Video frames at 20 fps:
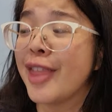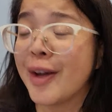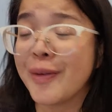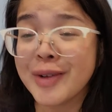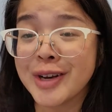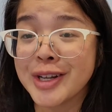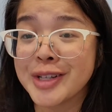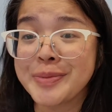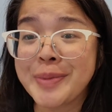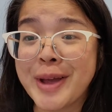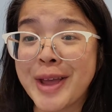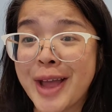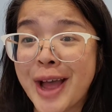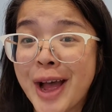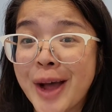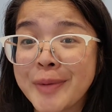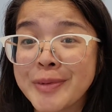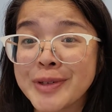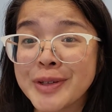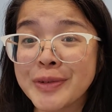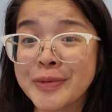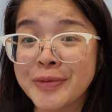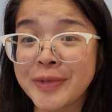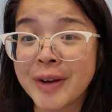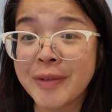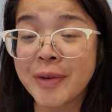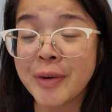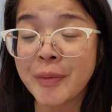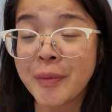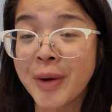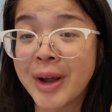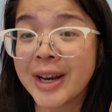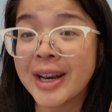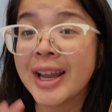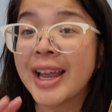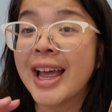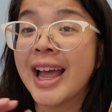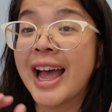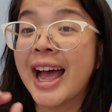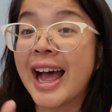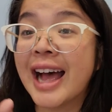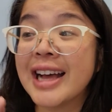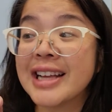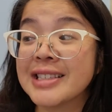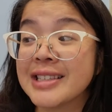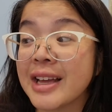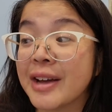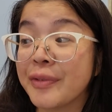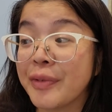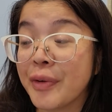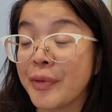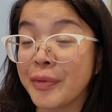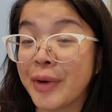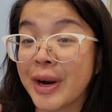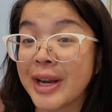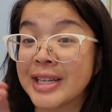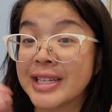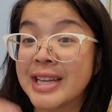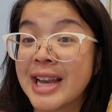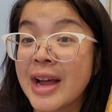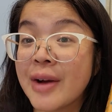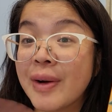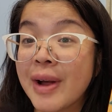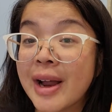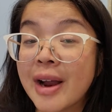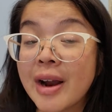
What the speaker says: That one is my absolute favorite one as of right now.